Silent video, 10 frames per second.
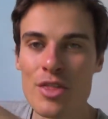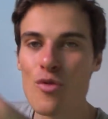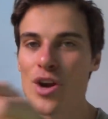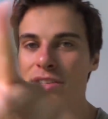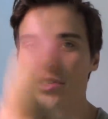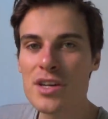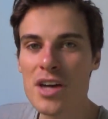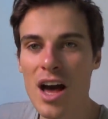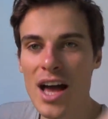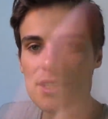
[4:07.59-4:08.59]
The rest are
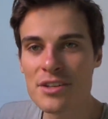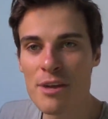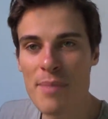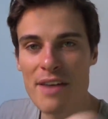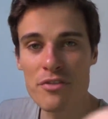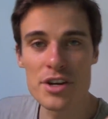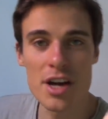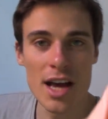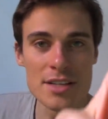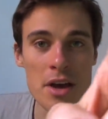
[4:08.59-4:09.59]
guys and
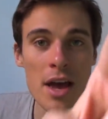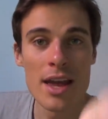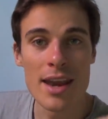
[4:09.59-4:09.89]
hermaphrodites.